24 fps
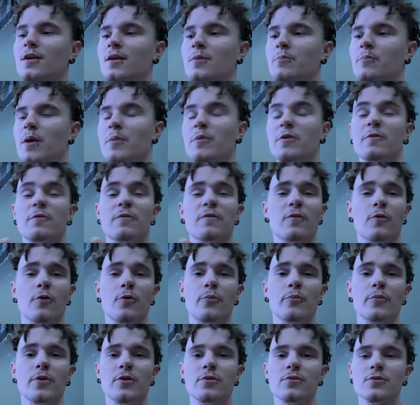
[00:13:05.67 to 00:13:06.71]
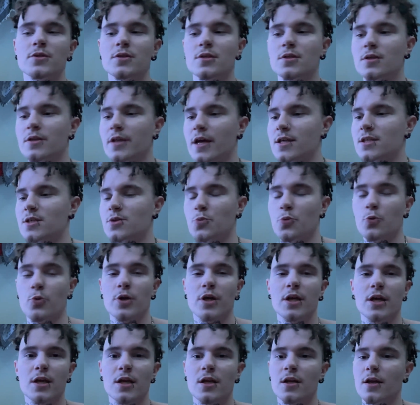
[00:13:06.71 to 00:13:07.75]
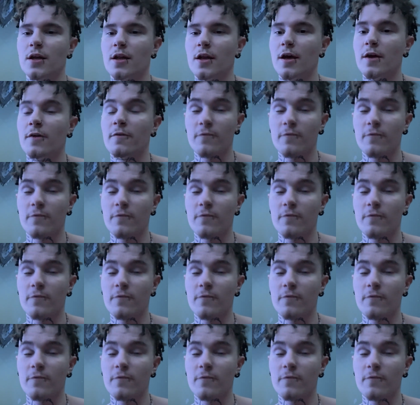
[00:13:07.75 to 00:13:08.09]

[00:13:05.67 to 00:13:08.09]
maybe full meals that someone would eat in a day.